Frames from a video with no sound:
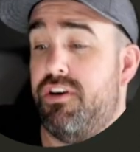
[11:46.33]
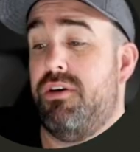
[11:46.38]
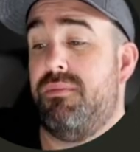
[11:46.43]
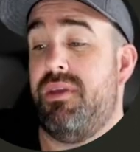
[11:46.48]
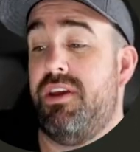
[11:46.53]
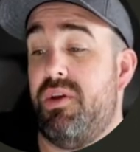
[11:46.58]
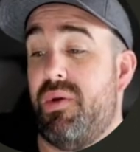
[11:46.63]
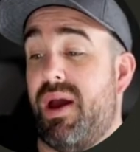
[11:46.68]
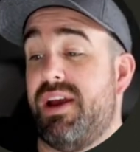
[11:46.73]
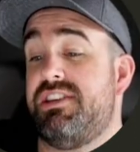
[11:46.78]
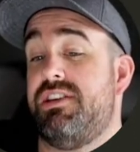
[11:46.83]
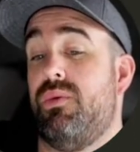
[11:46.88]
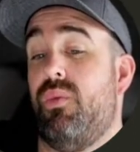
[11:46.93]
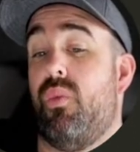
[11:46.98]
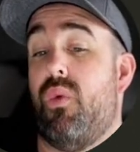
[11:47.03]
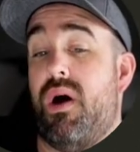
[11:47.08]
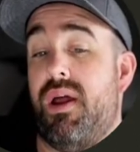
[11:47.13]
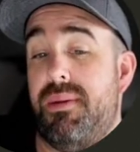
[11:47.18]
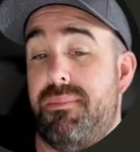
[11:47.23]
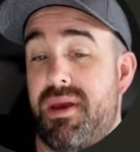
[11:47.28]
that you actually
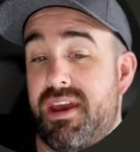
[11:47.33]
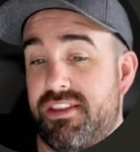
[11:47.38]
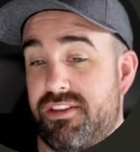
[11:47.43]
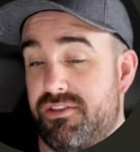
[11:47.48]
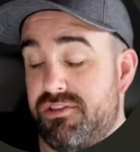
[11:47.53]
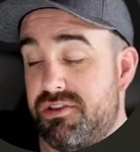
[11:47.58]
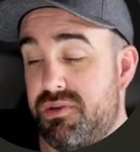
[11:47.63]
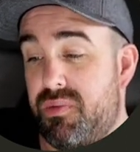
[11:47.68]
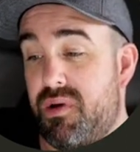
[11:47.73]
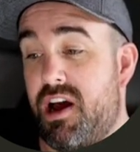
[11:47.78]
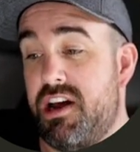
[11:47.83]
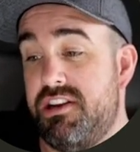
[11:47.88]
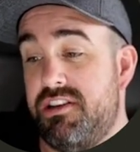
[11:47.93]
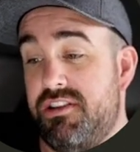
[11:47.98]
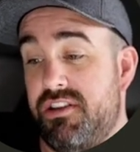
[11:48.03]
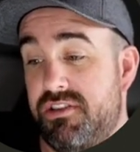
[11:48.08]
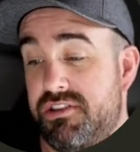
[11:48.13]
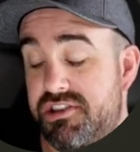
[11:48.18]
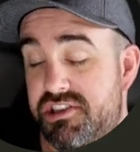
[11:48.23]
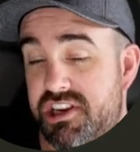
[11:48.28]
want to make those pro-
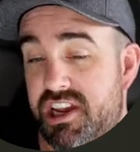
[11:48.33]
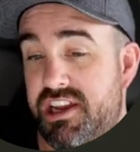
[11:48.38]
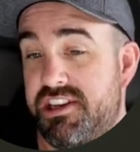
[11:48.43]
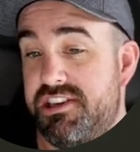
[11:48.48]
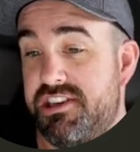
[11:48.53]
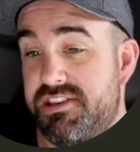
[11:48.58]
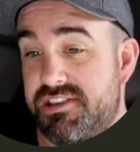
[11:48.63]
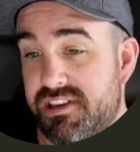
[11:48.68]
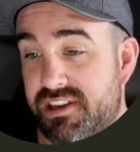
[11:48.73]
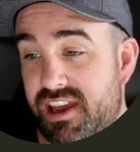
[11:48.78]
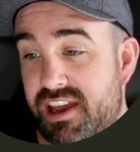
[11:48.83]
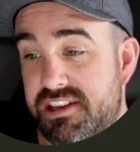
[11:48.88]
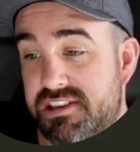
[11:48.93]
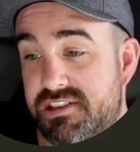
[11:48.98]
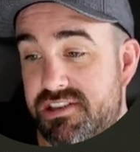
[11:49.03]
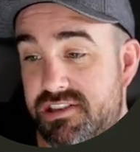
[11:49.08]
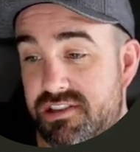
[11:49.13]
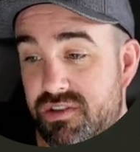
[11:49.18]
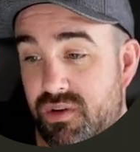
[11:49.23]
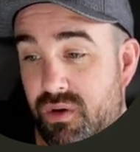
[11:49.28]
those changes
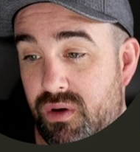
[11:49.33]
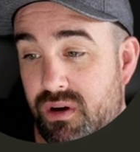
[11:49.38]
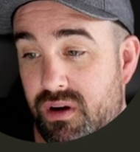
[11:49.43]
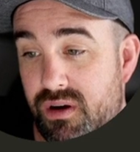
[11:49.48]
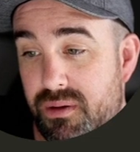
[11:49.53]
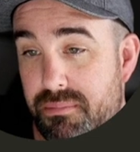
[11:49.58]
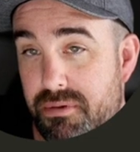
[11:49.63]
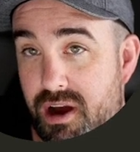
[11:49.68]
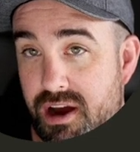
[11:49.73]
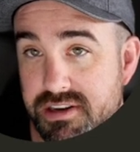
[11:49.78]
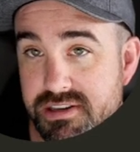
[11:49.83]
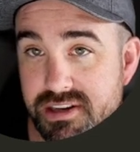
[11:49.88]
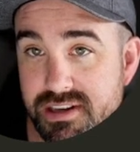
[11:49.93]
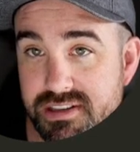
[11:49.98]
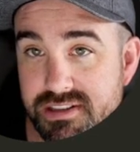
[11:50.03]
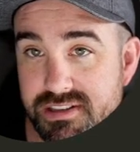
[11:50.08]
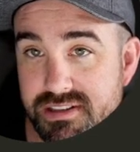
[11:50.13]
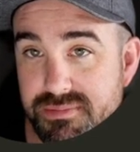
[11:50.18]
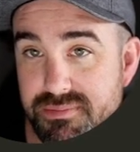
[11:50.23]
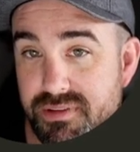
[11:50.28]
against your
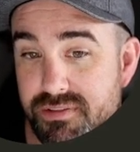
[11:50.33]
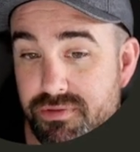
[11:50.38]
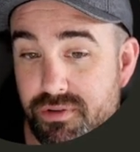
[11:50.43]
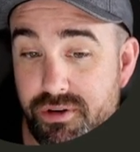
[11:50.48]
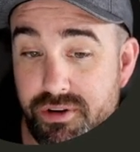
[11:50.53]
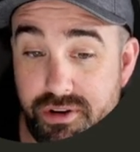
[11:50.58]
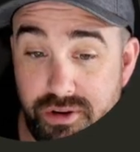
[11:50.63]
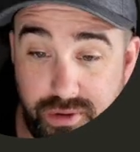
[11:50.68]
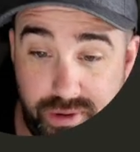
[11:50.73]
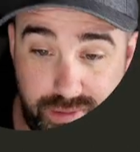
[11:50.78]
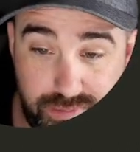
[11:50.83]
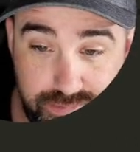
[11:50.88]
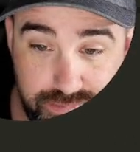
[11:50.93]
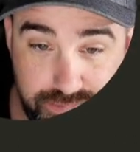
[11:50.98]
project before you do it.